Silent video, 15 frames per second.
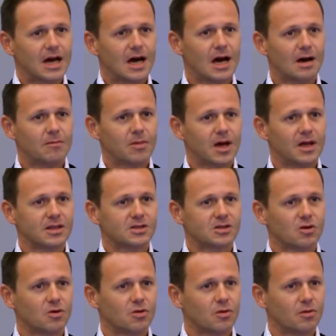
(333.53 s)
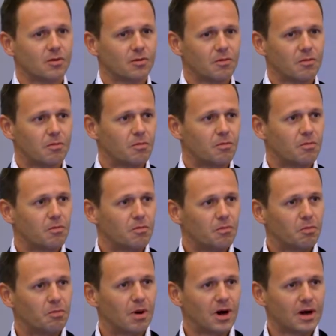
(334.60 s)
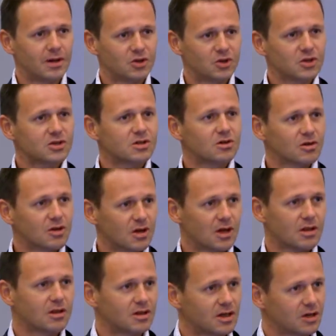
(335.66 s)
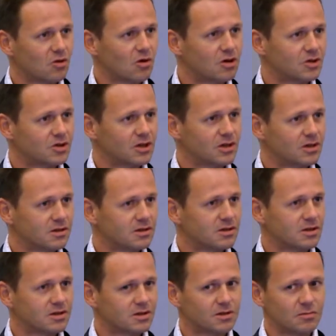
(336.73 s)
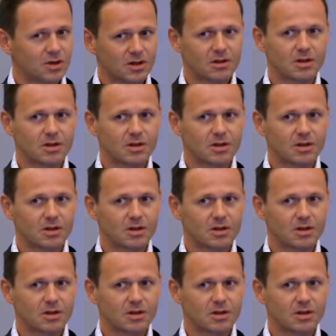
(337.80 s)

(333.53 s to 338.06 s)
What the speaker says: And so by just looking at the technology system,